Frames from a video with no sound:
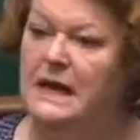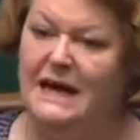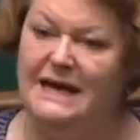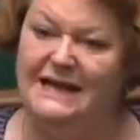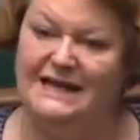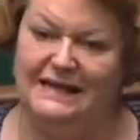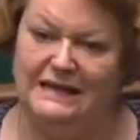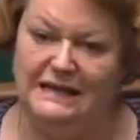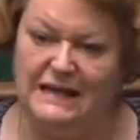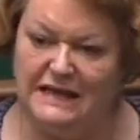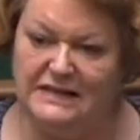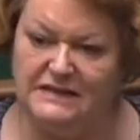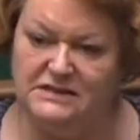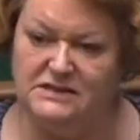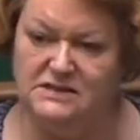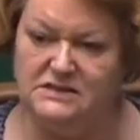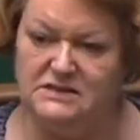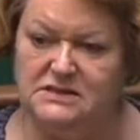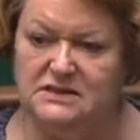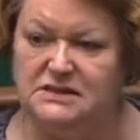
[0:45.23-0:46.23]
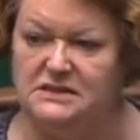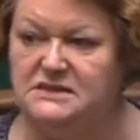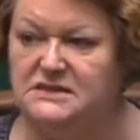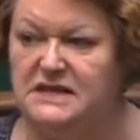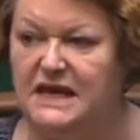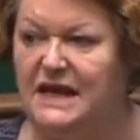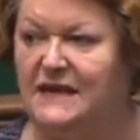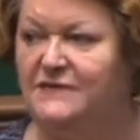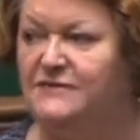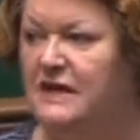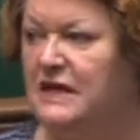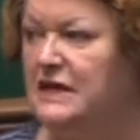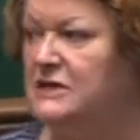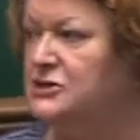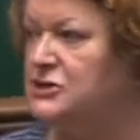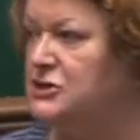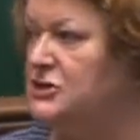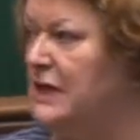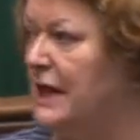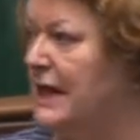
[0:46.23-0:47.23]
and licenses
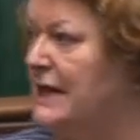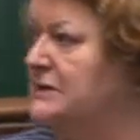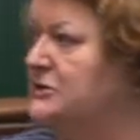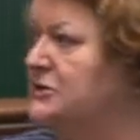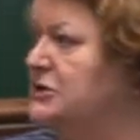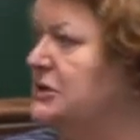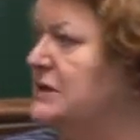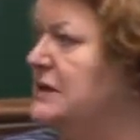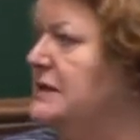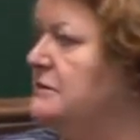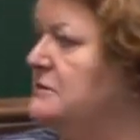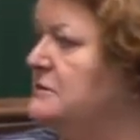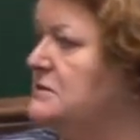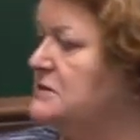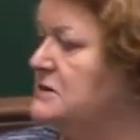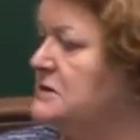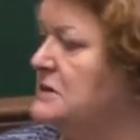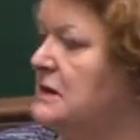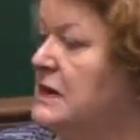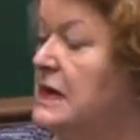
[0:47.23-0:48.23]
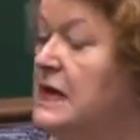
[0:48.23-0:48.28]
aviation engineers.